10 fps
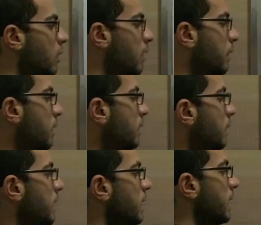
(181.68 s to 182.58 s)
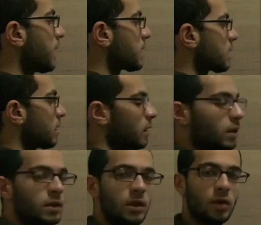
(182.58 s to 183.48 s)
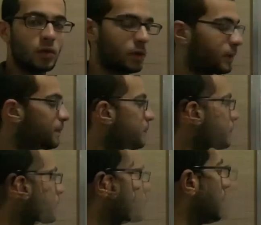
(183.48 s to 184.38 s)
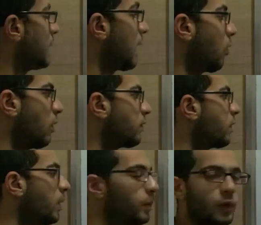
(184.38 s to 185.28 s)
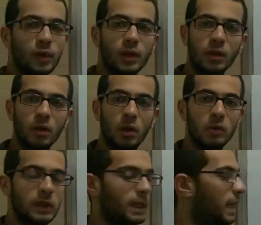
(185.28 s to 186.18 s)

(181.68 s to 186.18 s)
with the next neuron. Now, a very important note